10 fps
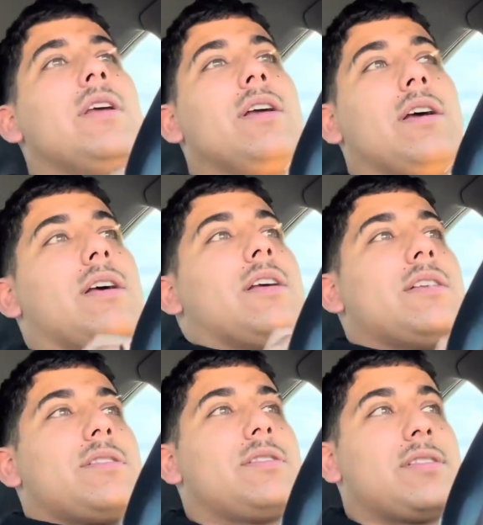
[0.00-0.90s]

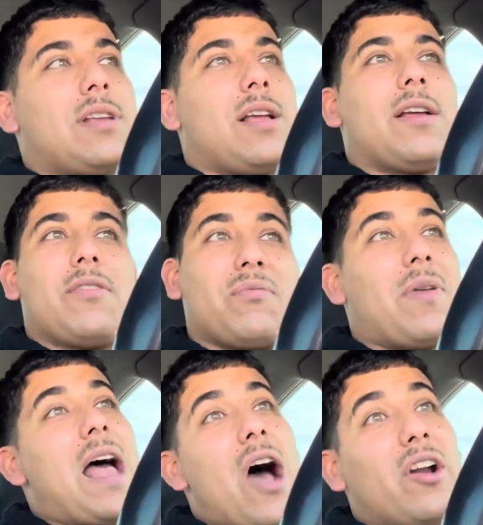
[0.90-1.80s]
because
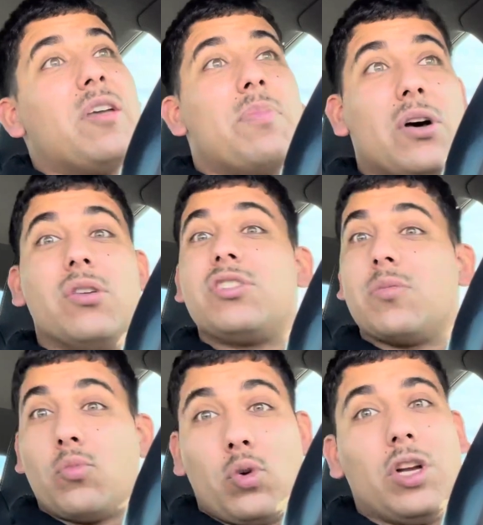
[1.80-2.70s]
Audi builds
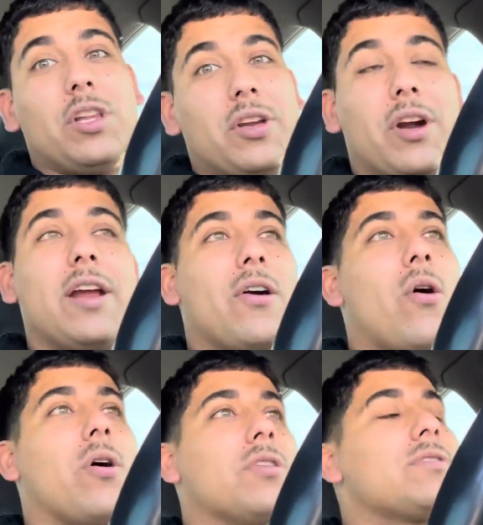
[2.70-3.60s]
some really great
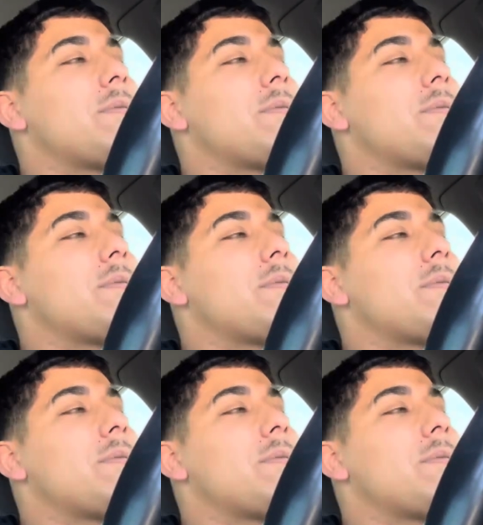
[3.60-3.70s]
cars.